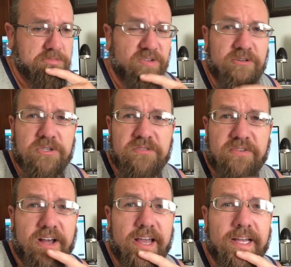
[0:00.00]

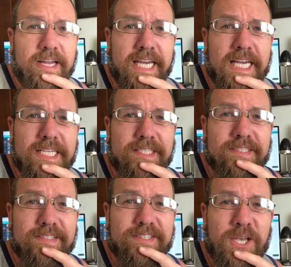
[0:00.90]
diversify, I
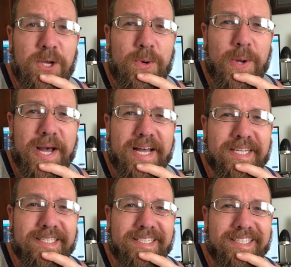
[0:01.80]
guess. So, uh,
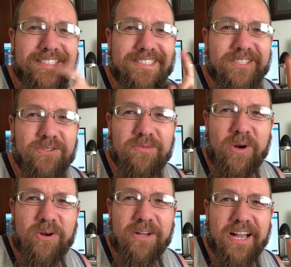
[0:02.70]
till
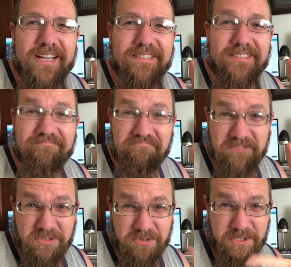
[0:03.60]
tomorrow, guys.
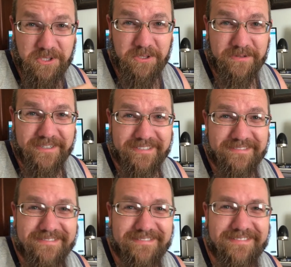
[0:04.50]
This one's a short one.
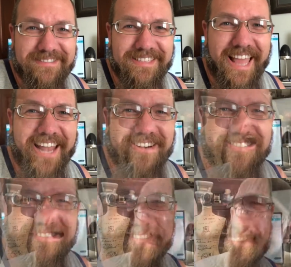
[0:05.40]
Later.
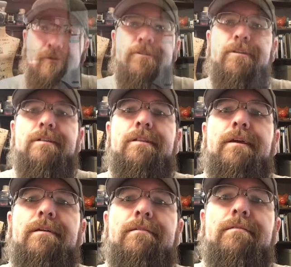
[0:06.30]

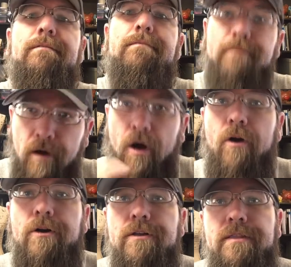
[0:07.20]
Unfortunately,
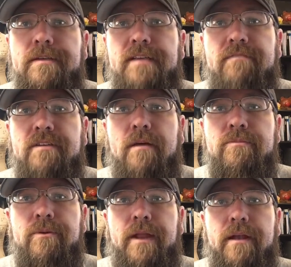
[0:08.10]
all good things have to come
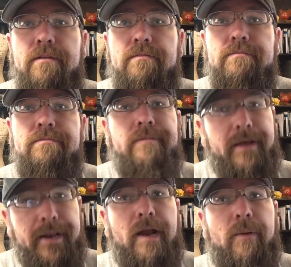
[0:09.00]
to an end.
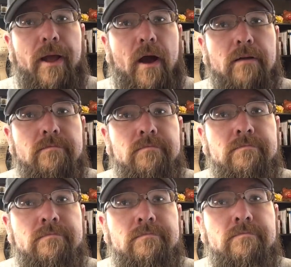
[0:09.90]
And here we are.
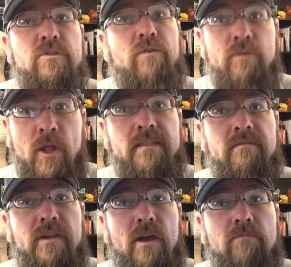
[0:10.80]
So if you liked the
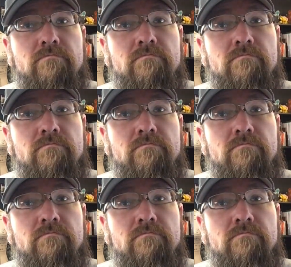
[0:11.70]
video,